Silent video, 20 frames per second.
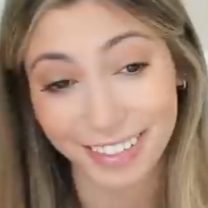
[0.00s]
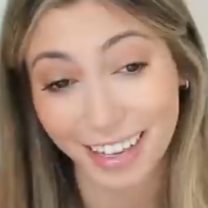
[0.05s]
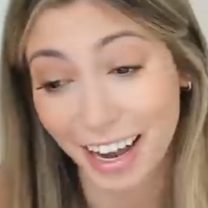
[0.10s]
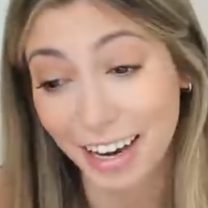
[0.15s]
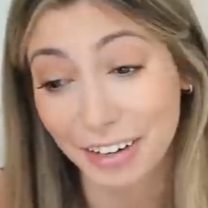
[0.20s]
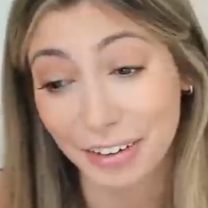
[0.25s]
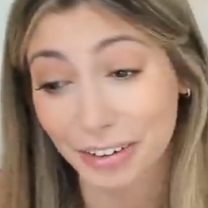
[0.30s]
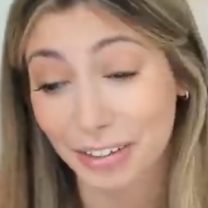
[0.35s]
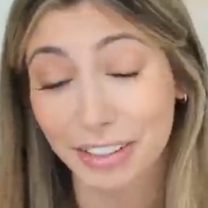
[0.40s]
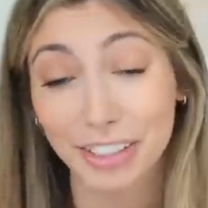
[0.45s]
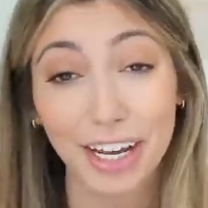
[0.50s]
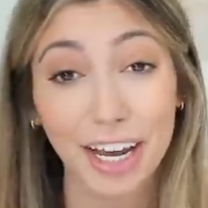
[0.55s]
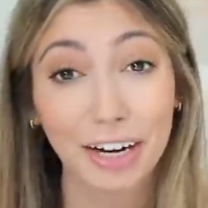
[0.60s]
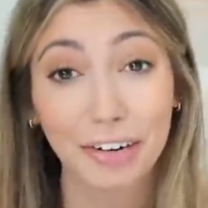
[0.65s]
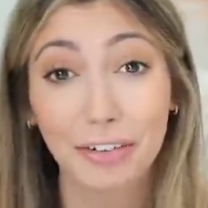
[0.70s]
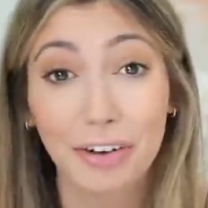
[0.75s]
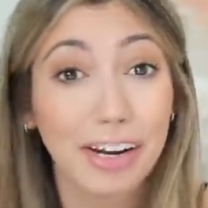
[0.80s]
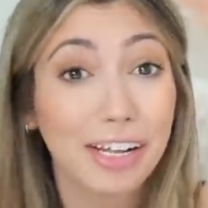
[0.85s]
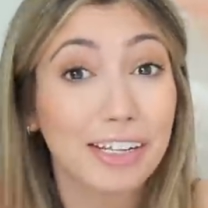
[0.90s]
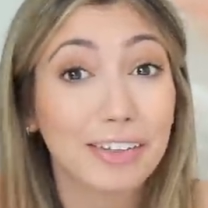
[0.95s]
I don't know, she had
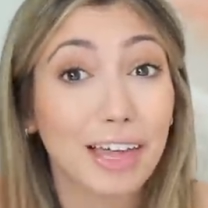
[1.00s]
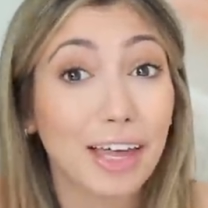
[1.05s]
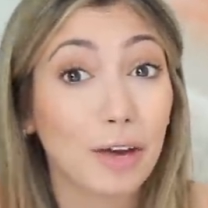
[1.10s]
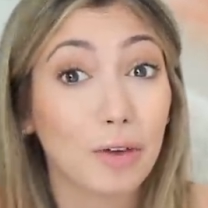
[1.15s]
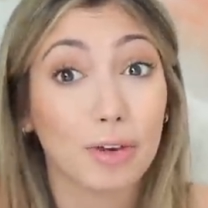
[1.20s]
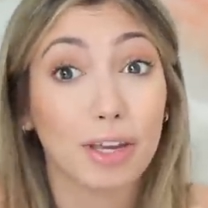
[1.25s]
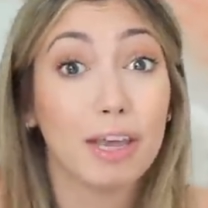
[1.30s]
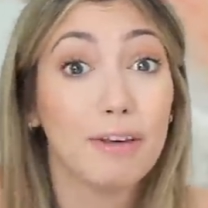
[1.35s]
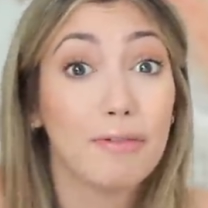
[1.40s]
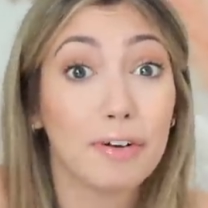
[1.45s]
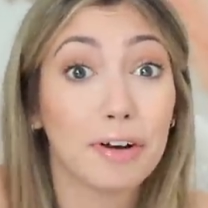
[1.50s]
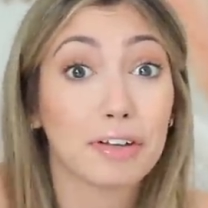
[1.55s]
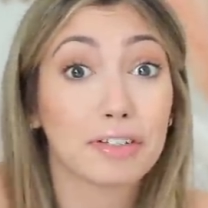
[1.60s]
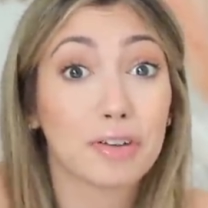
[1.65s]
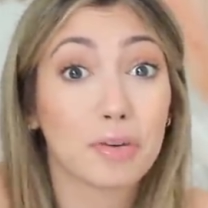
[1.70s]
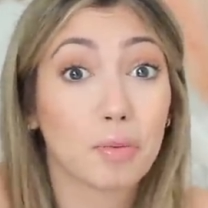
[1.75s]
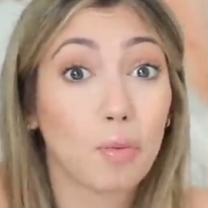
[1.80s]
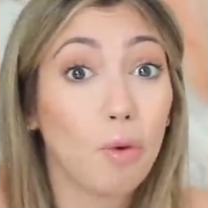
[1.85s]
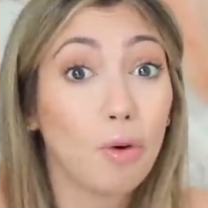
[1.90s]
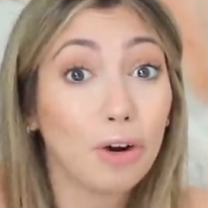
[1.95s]
already like given
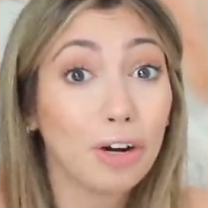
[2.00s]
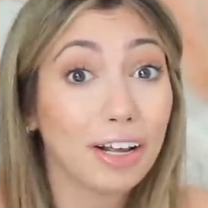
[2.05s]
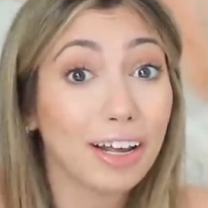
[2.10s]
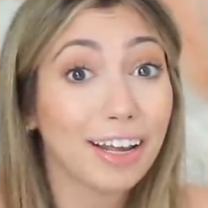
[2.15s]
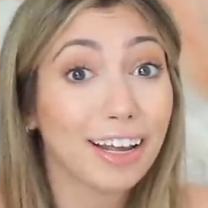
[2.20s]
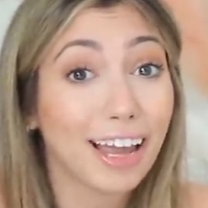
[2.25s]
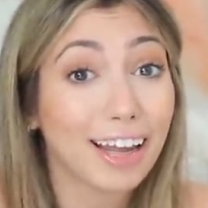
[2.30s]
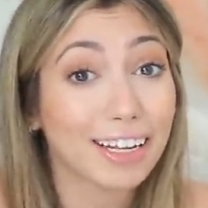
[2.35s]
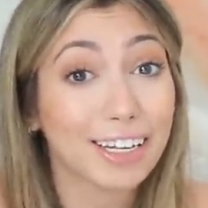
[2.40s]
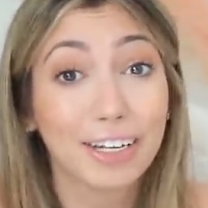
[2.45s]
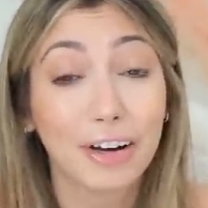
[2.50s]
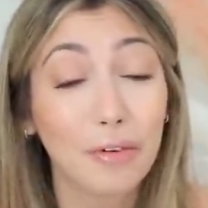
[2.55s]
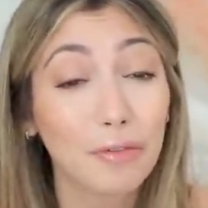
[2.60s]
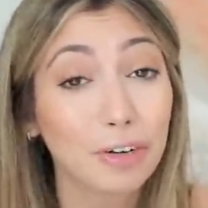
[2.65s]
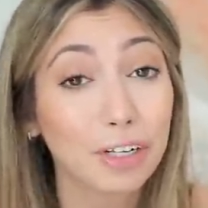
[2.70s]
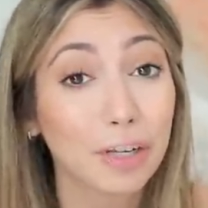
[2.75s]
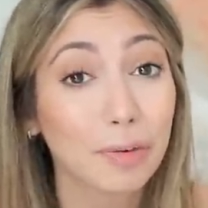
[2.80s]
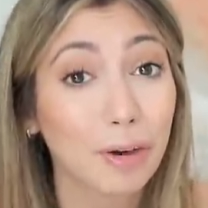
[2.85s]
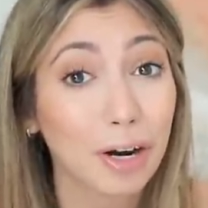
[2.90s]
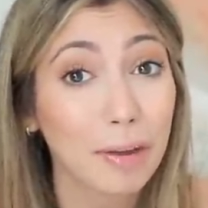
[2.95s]
us a warning and you don't
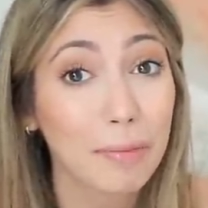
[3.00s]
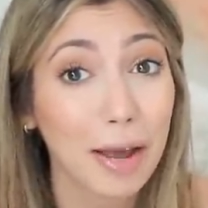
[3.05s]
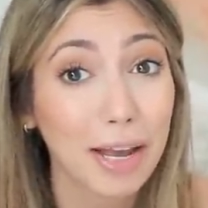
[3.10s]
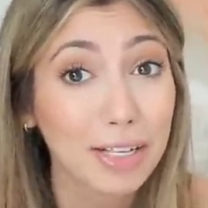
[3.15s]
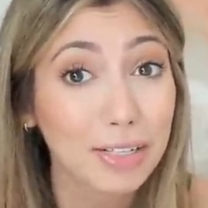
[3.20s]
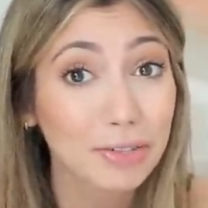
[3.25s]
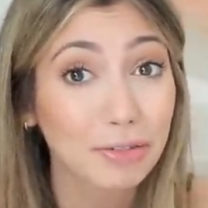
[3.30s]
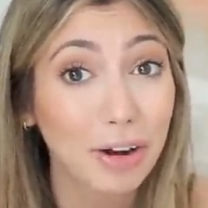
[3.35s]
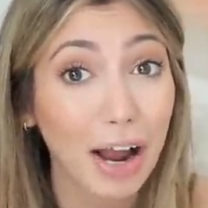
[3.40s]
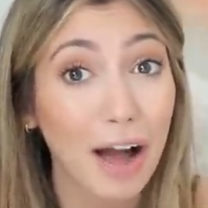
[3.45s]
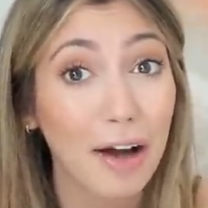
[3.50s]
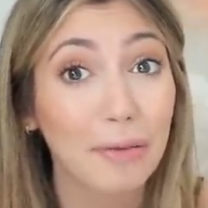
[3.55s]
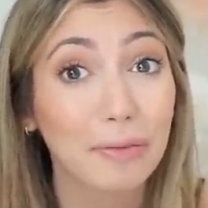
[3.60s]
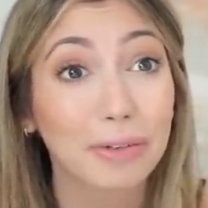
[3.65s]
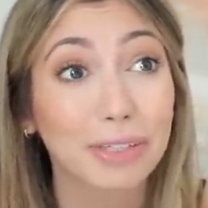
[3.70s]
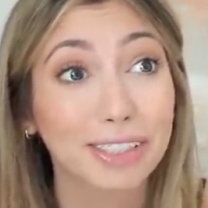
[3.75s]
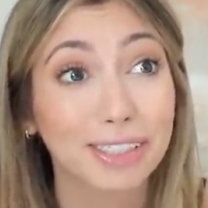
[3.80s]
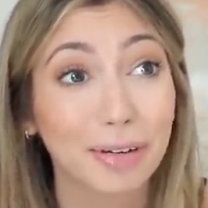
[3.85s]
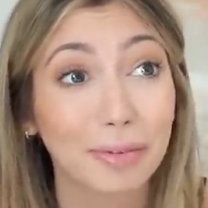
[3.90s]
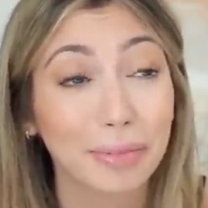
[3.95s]
really want to mess around
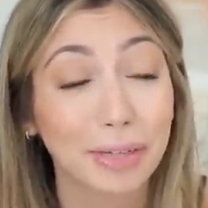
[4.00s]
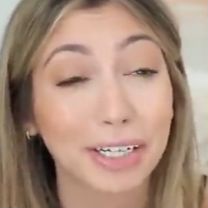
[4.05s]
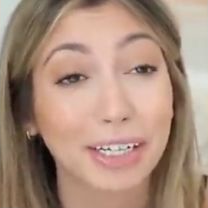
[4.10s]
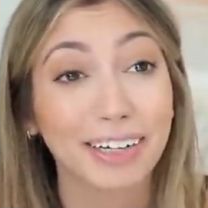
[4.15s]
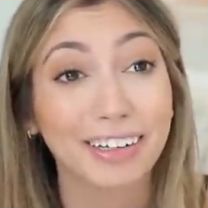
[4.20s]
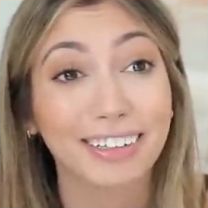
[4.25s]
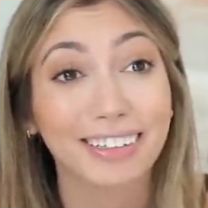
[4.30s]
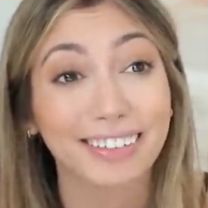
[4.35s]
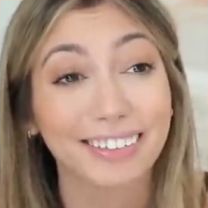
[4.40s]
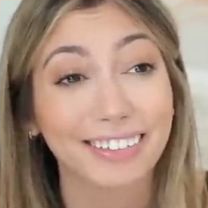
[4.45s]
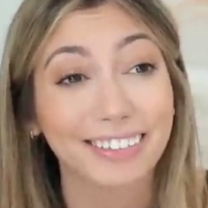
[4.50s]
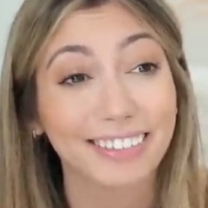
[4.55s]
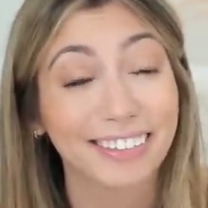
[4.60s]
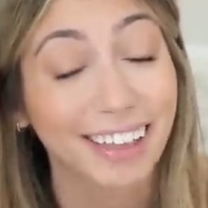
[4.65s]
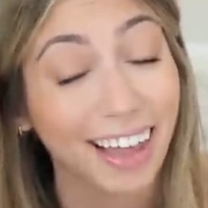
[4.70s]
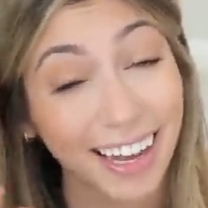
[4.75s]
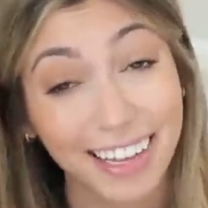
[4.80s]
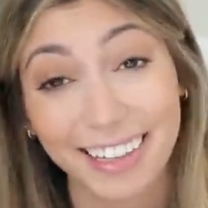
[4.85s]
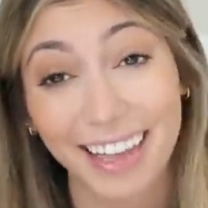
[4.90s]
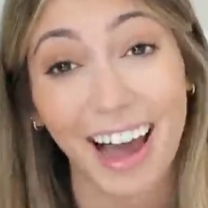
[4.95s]
with somebody
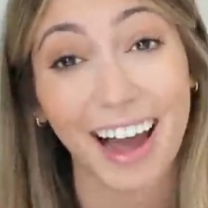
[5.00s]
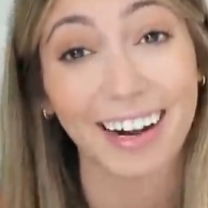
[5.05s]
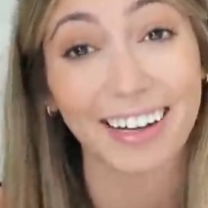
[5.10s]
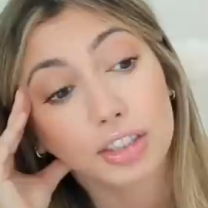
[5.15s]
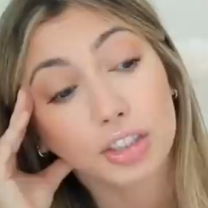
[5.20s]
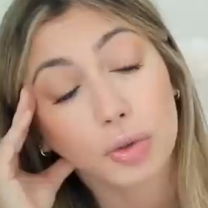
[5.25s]
like that.